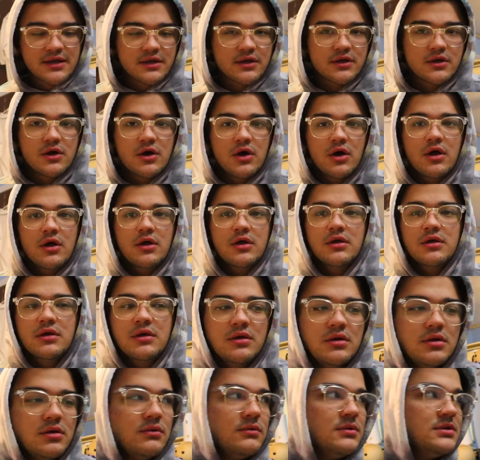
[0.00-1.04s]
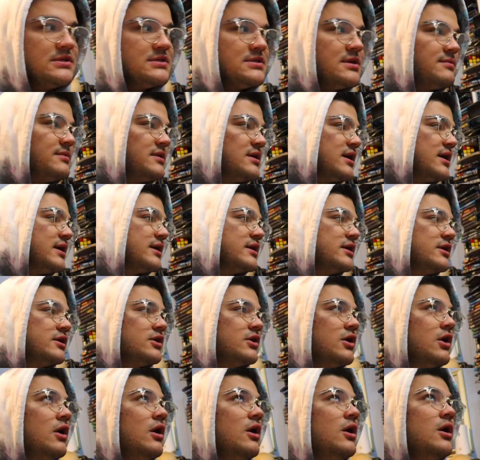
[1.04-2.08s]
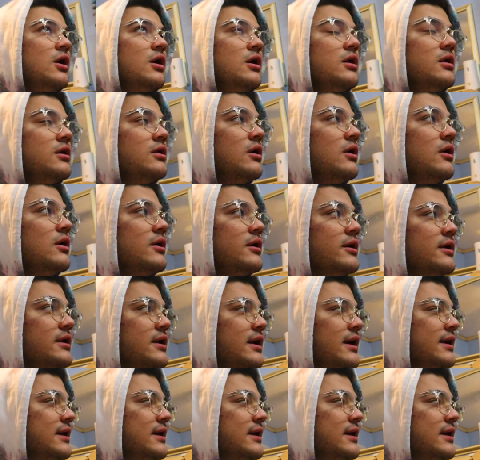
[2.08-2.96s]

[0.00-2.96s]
I can call? What's something I can call on?